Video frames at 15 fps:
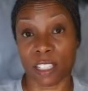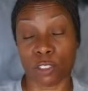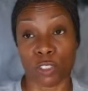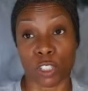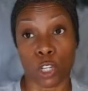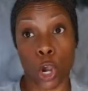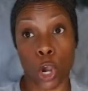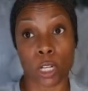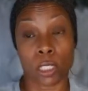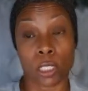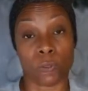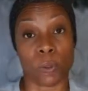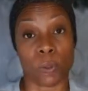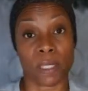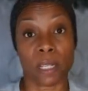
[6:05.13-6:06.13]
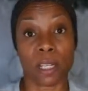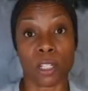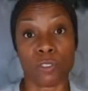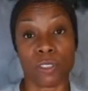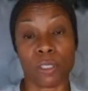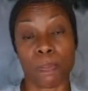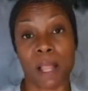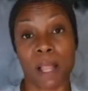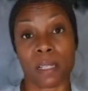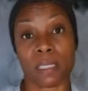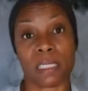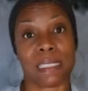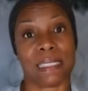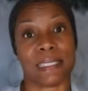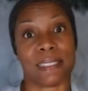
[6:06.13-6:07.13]
regardless of what the country
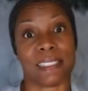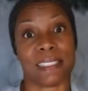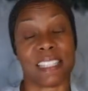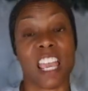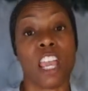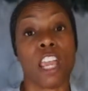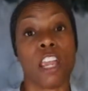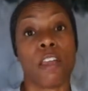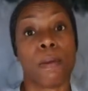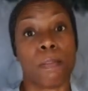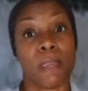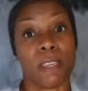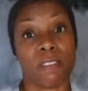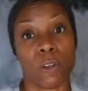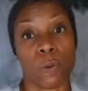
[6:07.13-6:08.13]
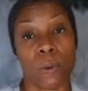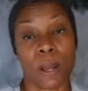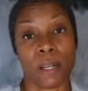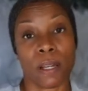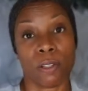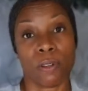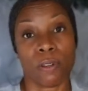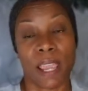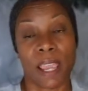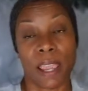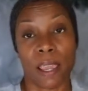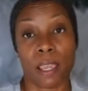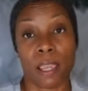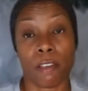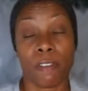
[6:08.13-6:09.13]
policy is, may require you to
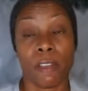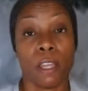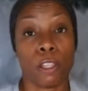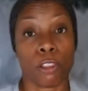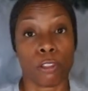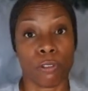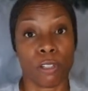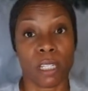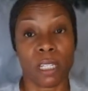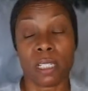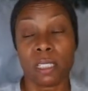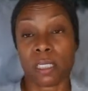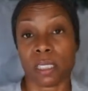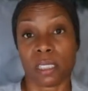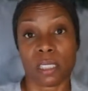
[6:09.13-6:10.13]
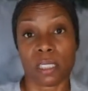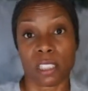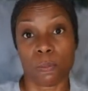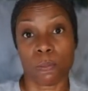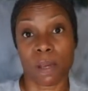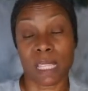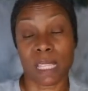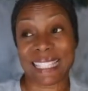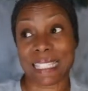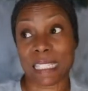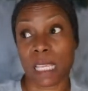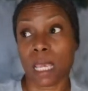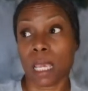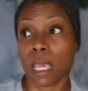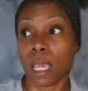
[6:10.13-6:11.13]
have 3 to 6 months
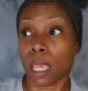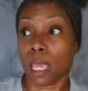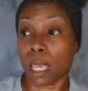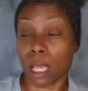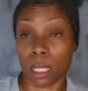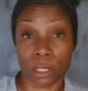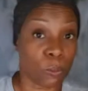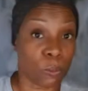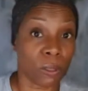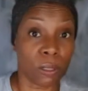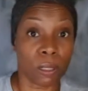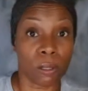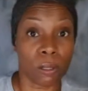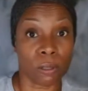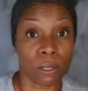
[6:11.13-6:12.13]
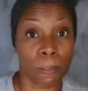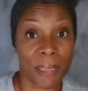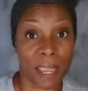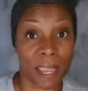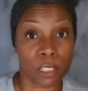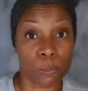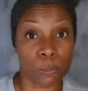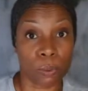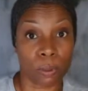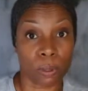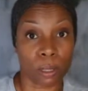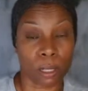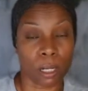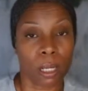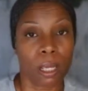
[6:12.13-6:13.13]
eligibility on your passport
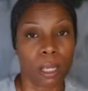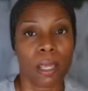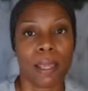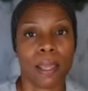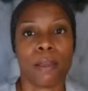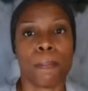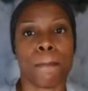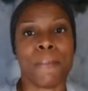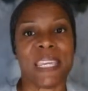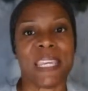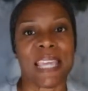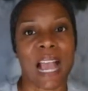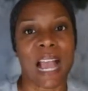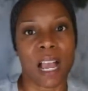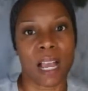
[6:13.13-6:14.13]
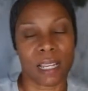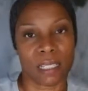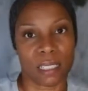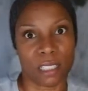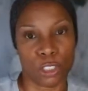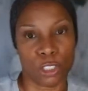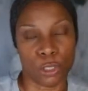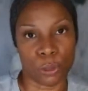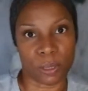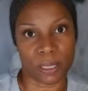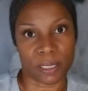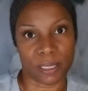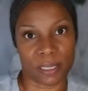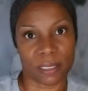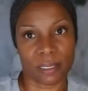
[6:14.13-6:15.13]
beyond
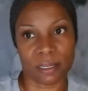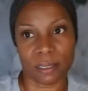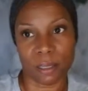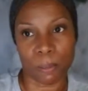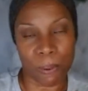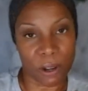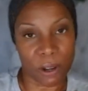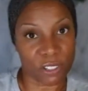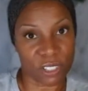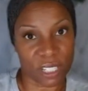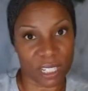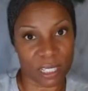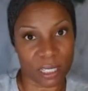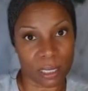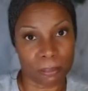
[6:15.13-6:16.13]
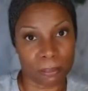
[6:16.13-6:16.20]
your departure date.